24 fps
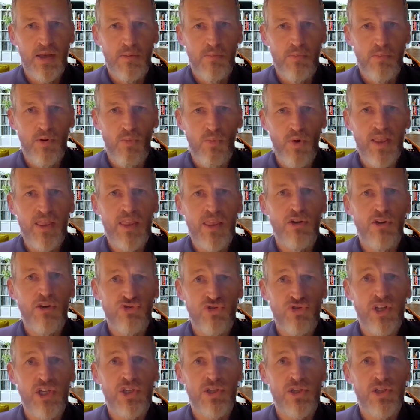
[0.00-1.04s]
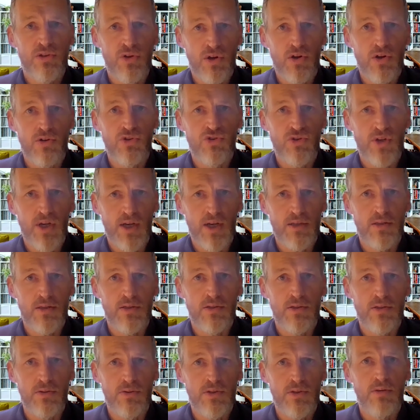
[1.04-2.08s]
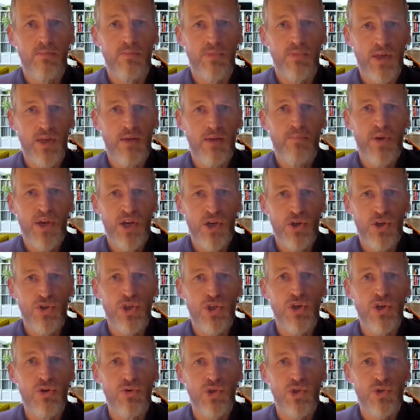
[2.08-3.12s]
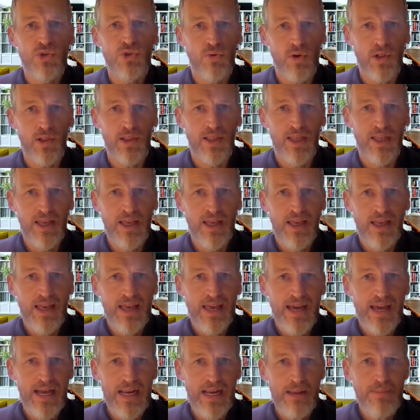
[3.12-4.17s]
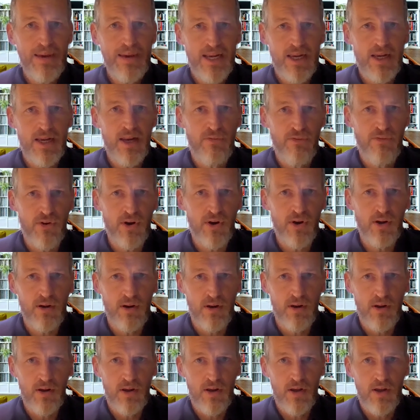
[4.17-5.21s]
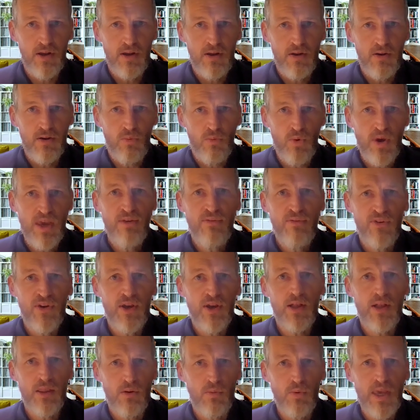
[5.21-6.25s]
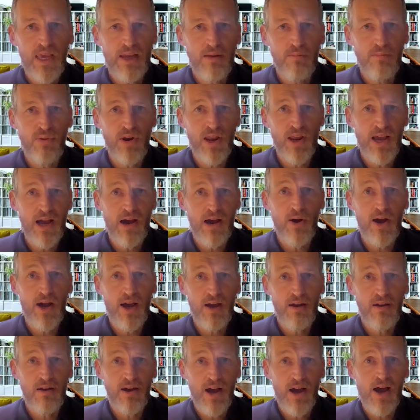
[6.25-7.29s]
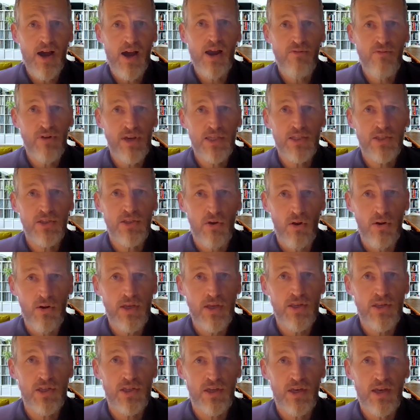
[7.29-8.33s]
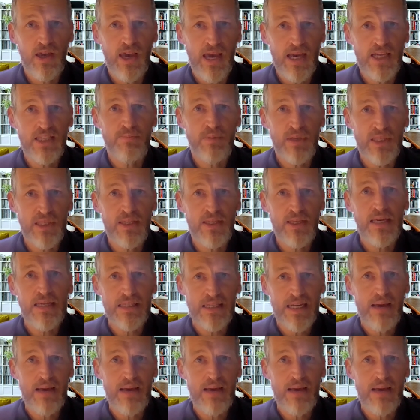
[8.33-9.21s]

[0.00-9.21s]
But when those traditional contractors do something a bit unusual and a bit different, we feel that we can bring our high risk knowledge, expertise and